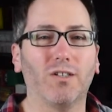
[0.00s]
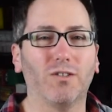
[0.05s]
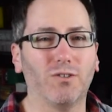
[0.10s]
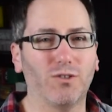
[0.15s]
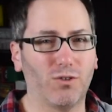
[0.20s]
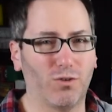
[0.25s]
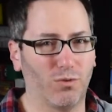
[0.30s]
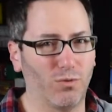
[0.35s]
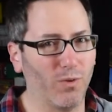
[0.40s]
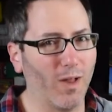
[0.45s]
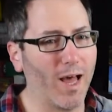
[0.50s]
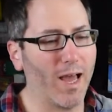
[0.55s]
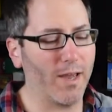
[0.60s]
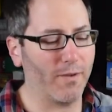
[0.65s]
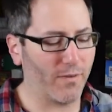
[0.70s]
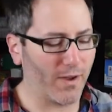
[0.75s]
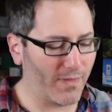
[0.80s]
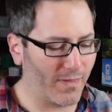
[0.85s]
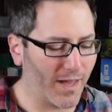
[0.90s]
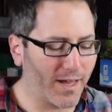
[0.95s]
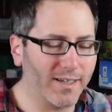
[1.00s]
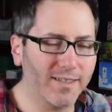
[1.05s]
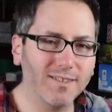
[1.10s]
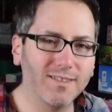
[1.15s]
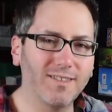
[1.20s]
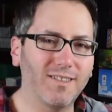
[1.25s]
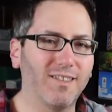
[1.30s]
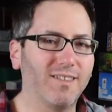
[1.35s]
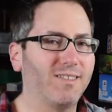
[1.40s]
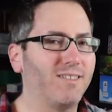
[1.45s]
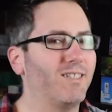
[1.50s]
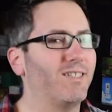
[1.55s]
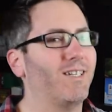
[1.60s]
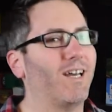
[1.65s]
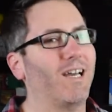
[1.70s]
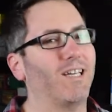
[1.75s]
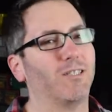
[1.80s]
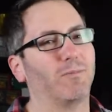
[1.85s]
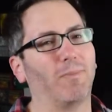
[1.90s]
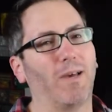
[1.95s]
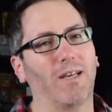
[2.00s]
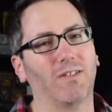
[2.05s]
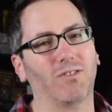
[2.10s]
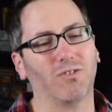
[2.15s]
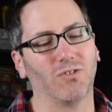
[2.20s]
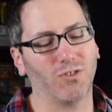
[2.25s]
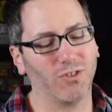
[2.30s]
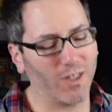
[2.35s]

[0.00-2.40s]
to life, and that is DC Dice Masters.